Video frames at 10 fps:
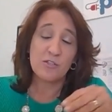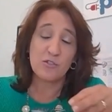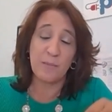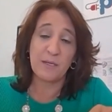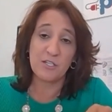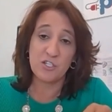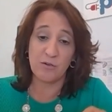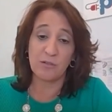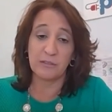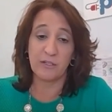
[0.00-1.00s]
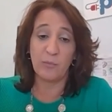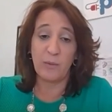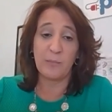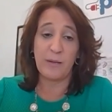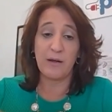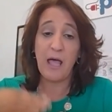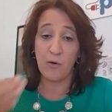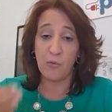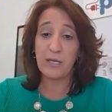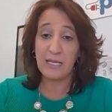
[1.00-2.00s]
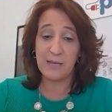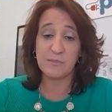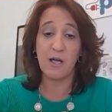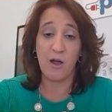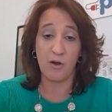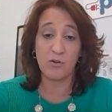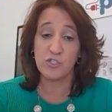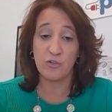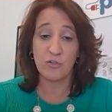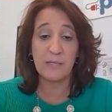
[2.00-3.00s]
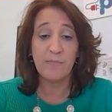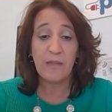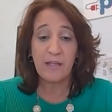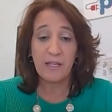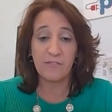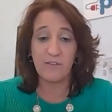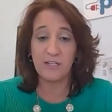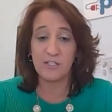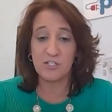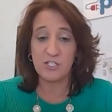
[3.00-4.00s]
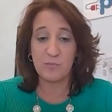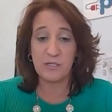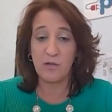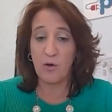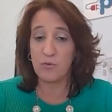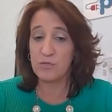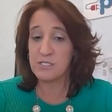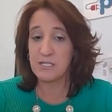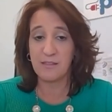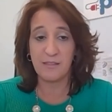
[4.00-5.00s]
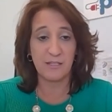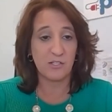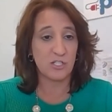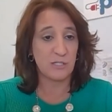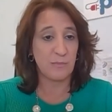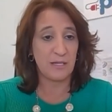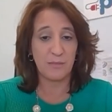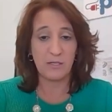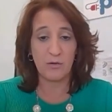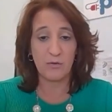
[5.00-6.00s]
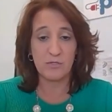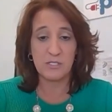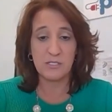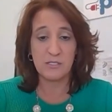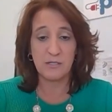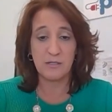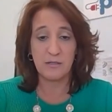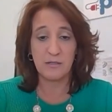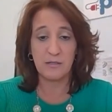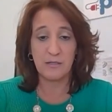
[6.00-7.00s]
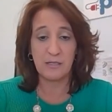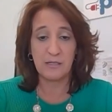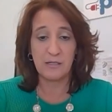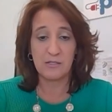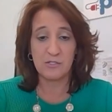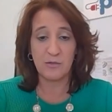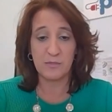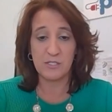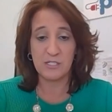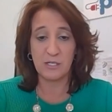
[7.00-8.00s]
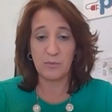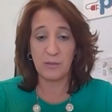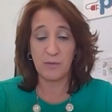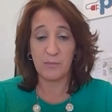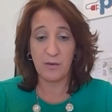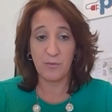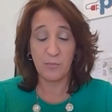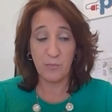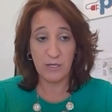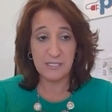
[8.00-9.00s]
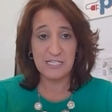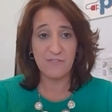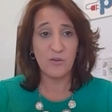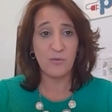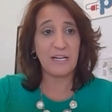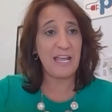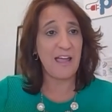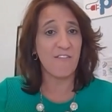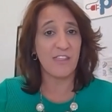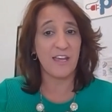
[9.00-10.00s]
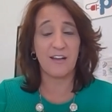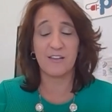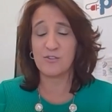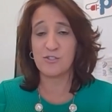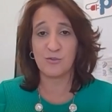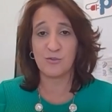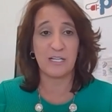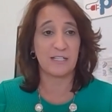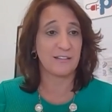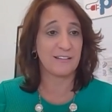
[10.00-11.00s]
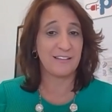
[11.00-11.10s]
So I'm going to share a little bit about how we came to our journey. If I could just be host, I think she made me host. So I'm just going to put my PowerPoint. Does everyone have that on their screen?